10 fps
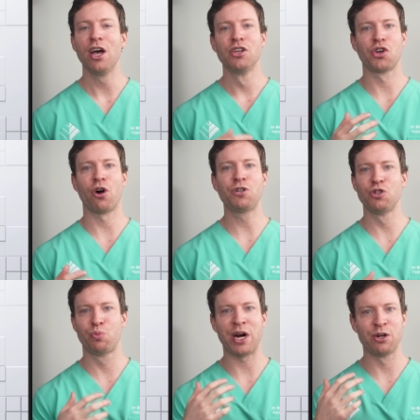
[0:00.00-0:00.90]
So
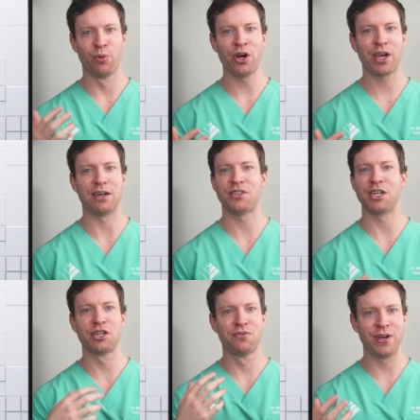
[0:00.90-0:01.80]
coaches brand workouts
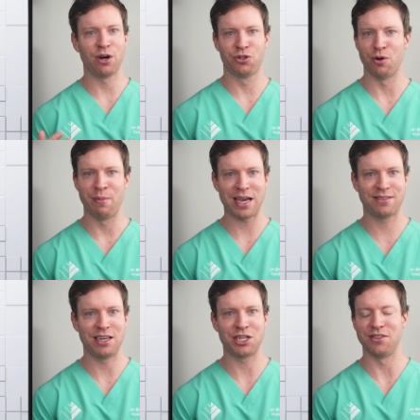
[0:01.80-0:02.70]
such as VO2 max
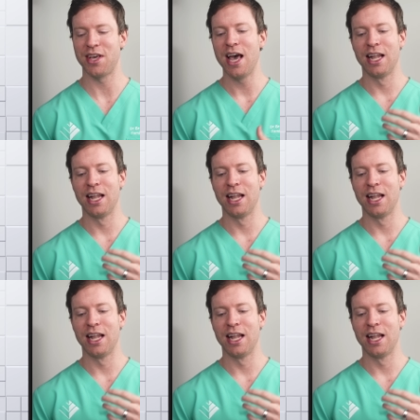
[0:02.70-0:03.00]
sessions,